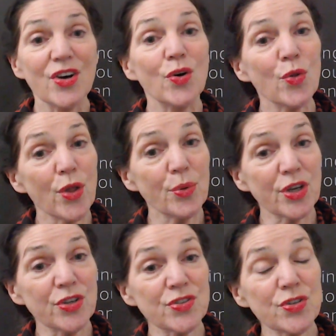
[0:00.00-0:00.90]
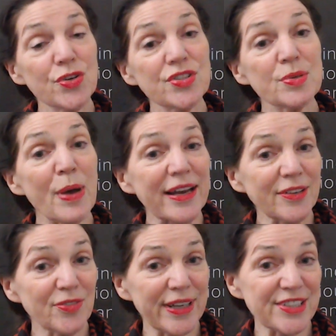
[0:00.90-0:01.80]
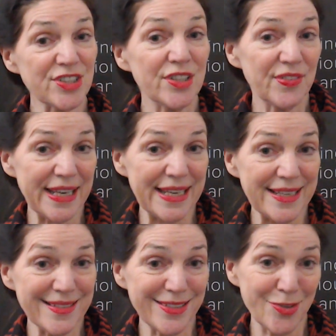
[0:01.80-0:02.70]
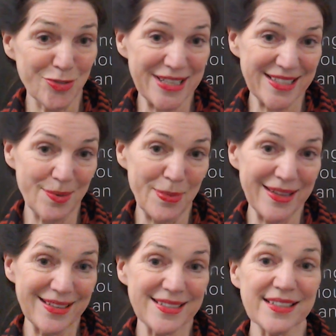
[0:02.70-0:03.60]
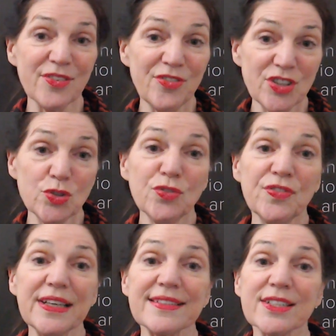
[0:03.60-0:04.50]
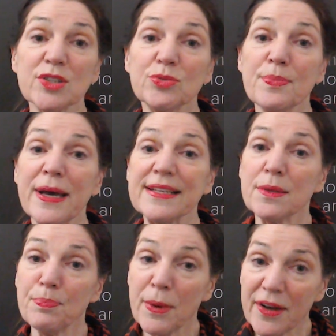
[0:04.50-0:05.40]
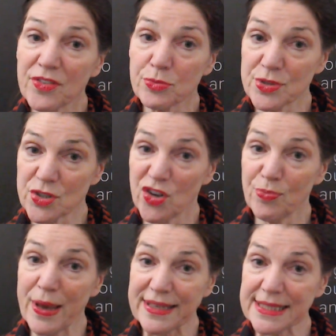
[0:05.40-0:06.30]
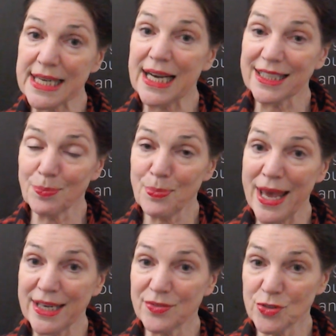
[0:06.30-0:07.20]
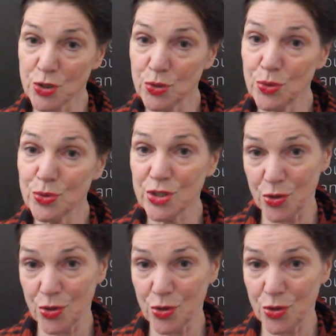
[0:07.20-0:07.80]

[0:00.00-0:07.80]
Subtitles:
Although concerns about inflation have eased in recent months, the official figure still remains above the Reserve Bank's target band of 2 to